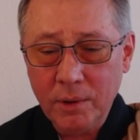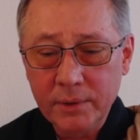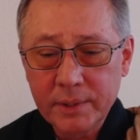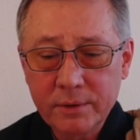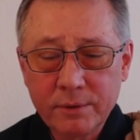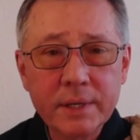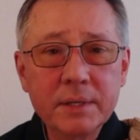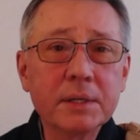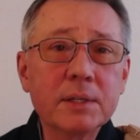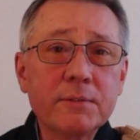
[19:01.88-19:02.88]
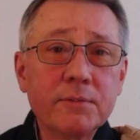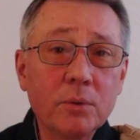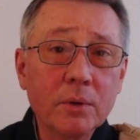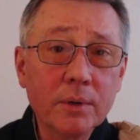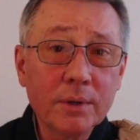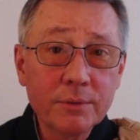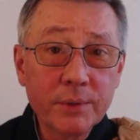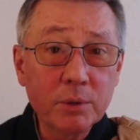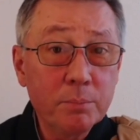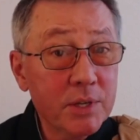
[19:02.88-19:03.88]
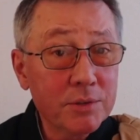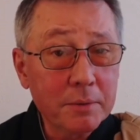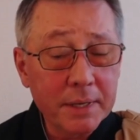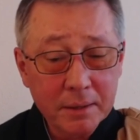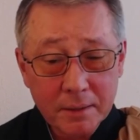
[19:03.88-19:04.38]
the ingredients for real misery.